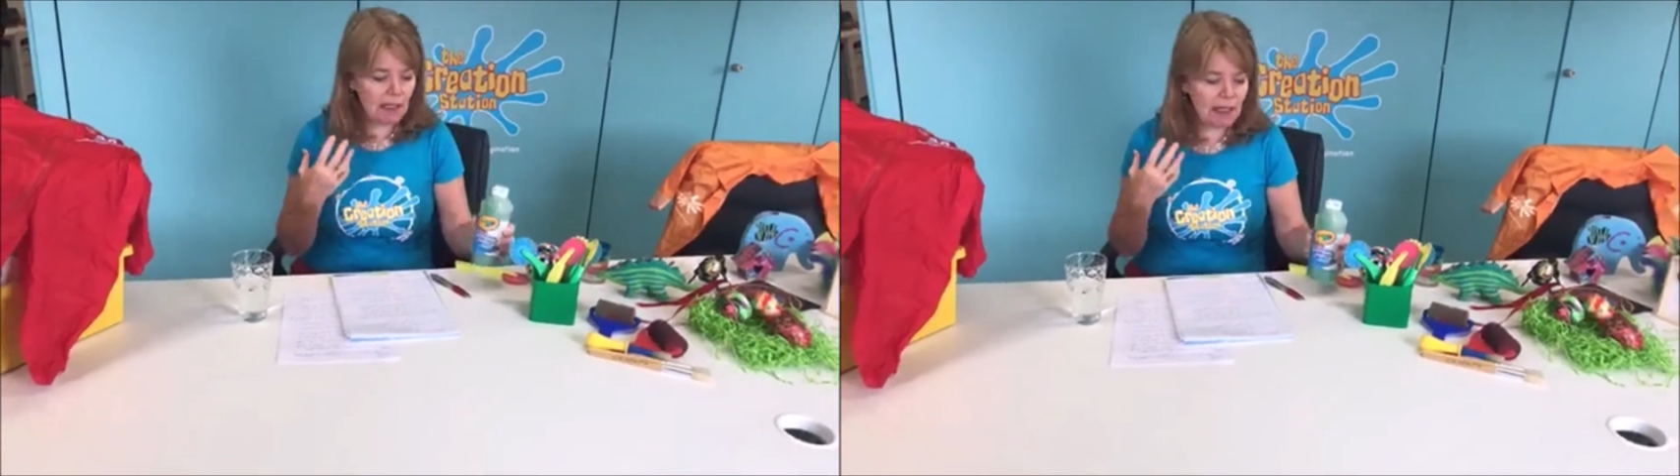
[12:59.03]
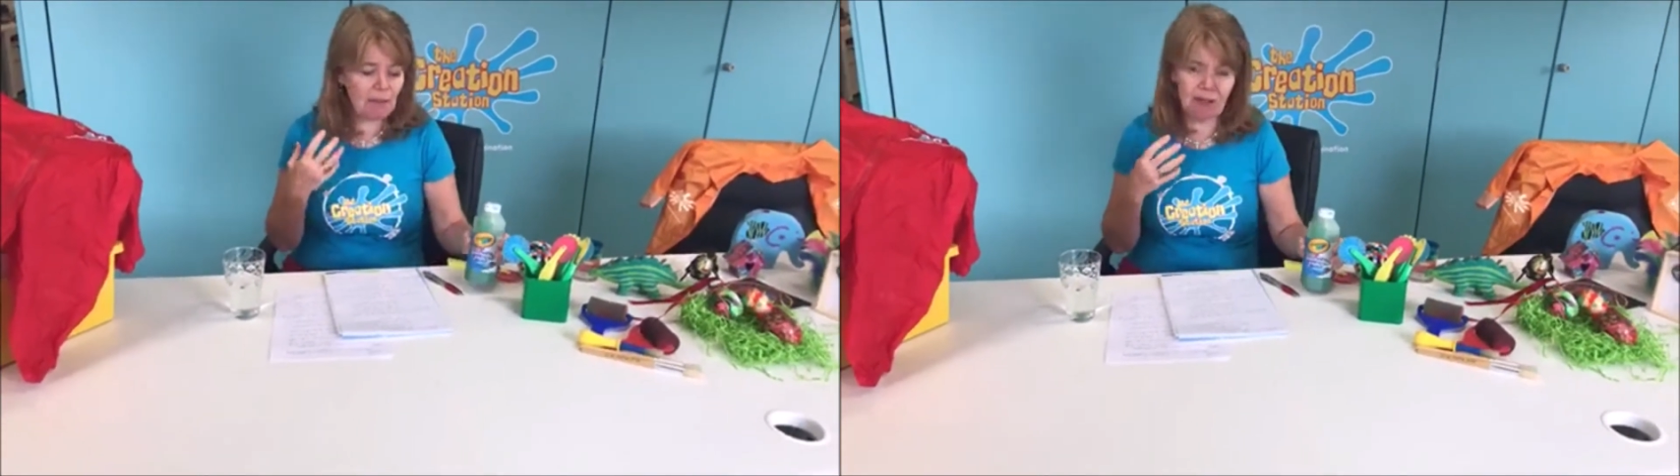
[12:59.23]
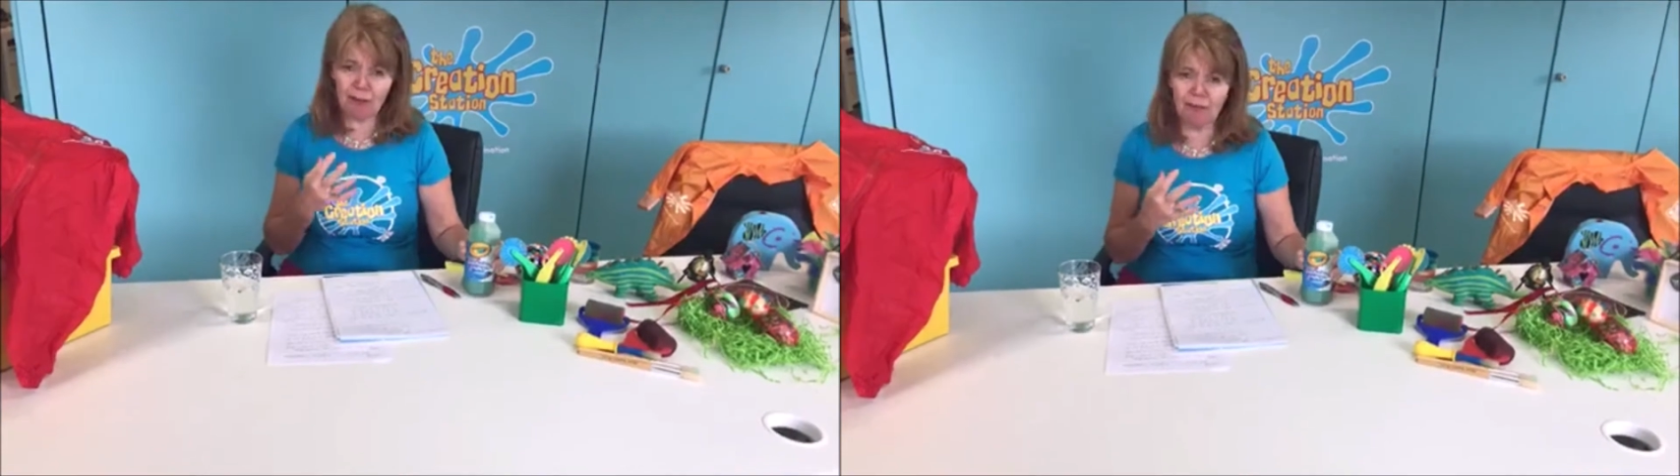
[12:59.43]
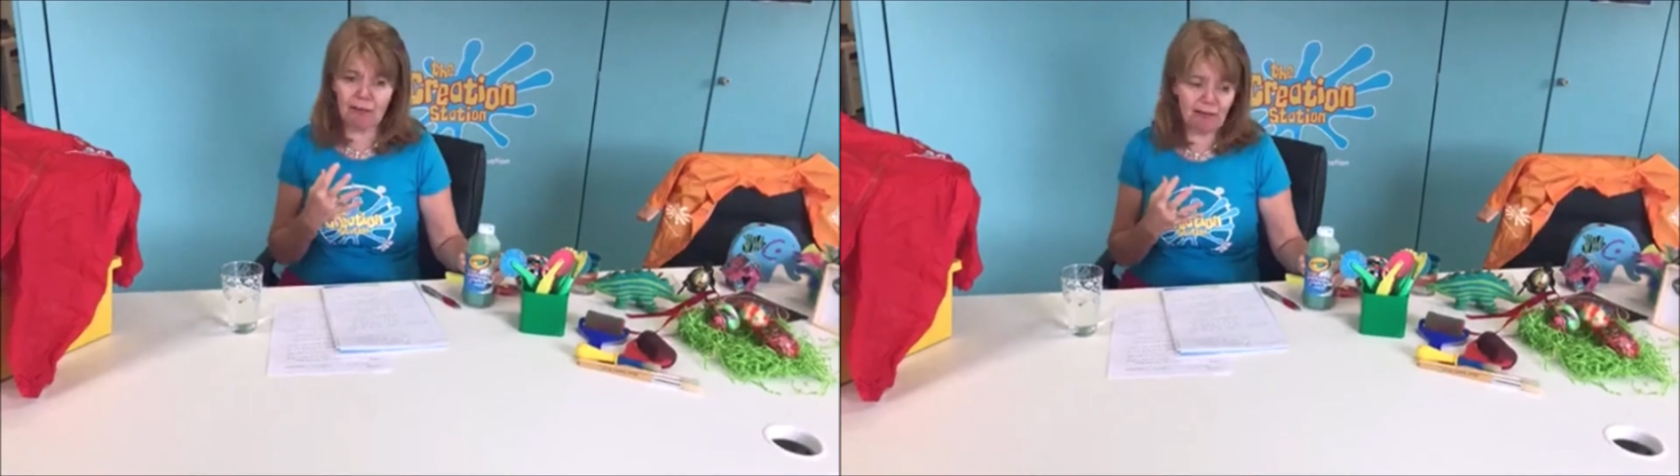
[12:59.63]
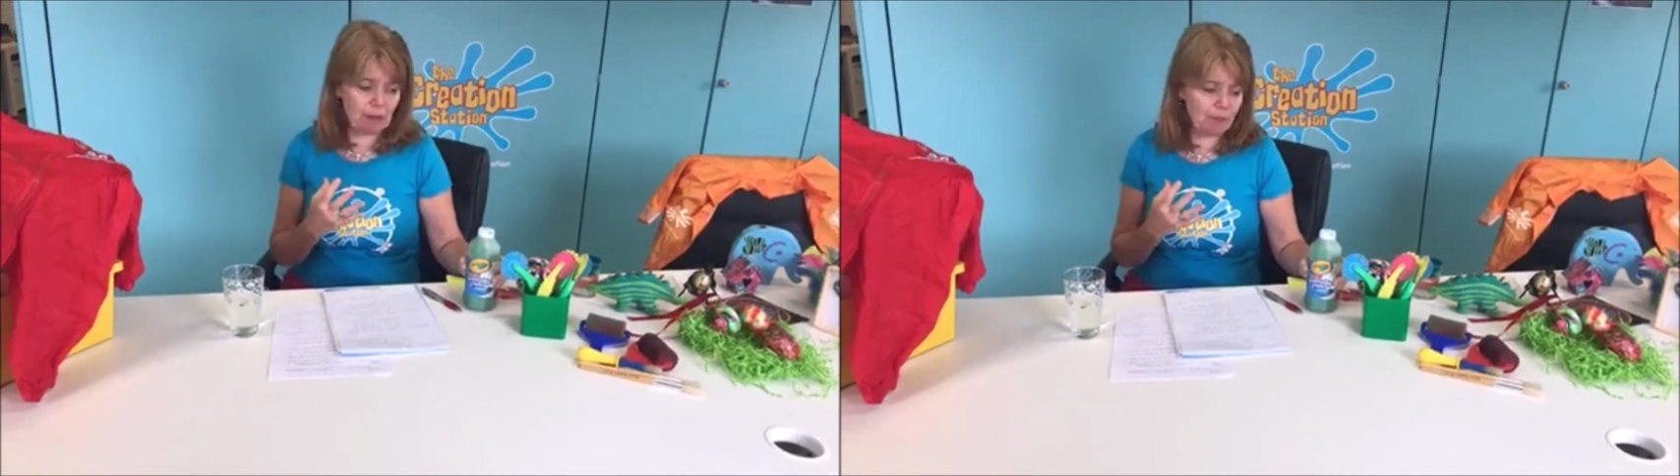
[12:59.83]
a
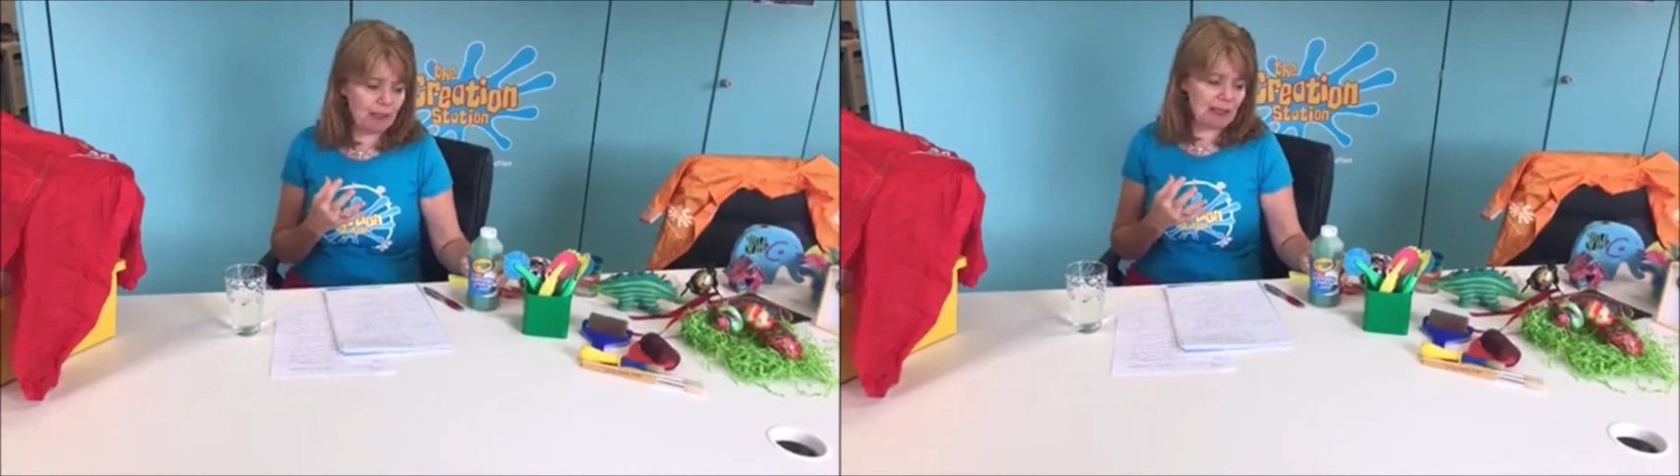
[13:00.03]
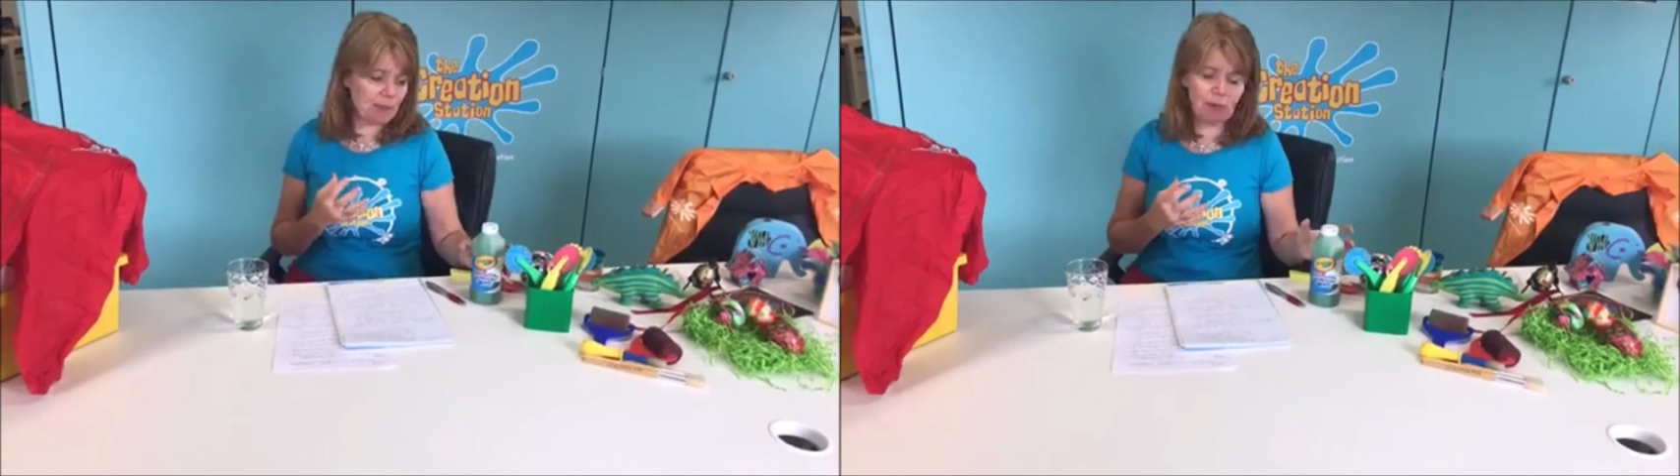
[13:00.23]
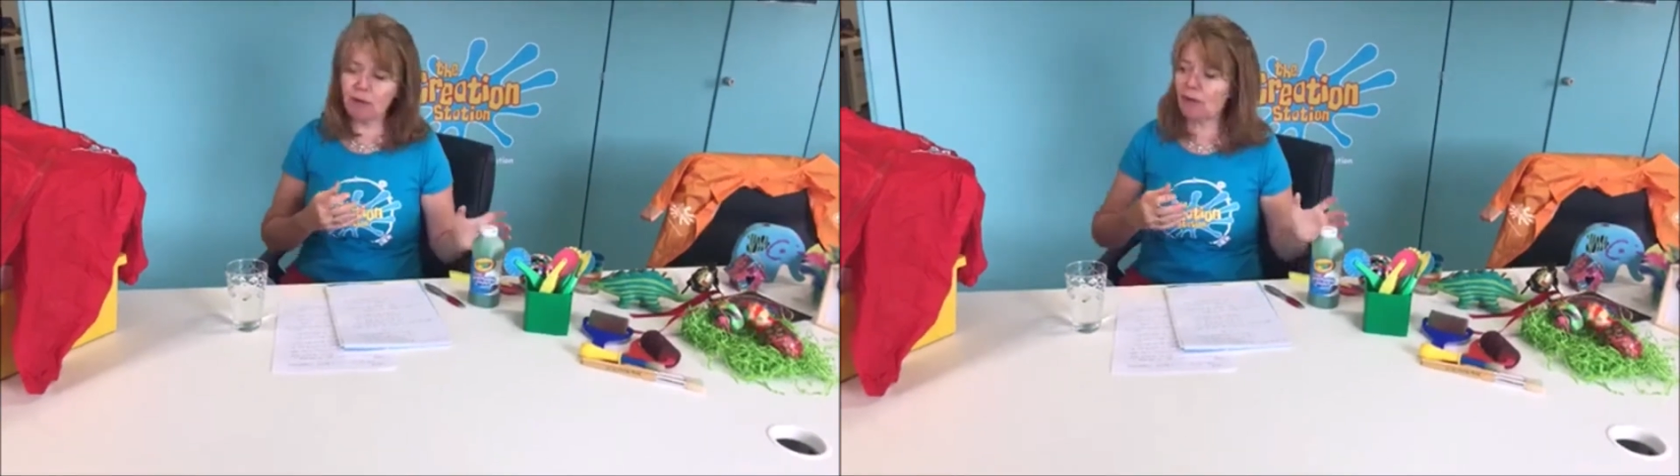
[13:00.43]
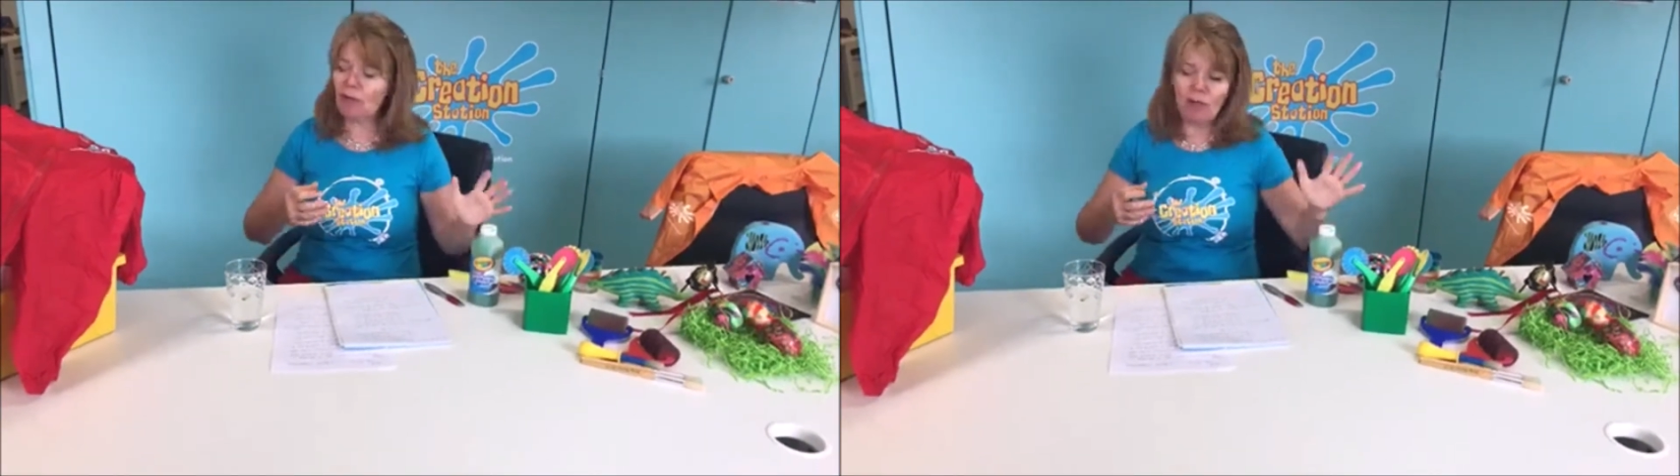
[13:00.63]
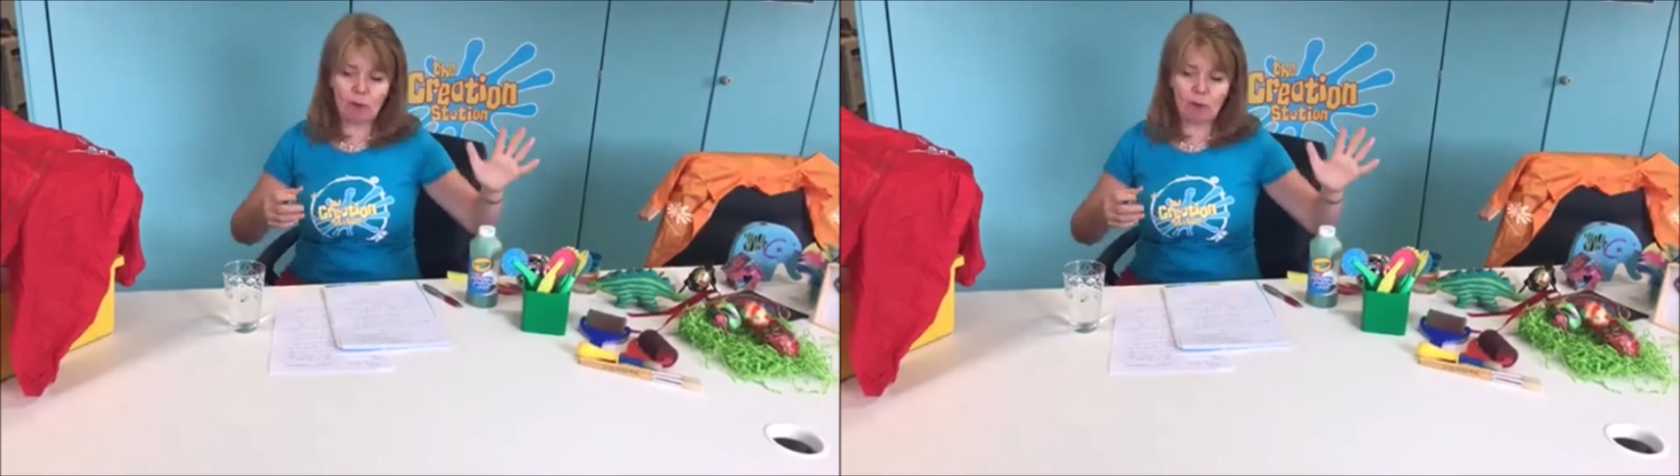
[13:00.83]
lovely, really nice product.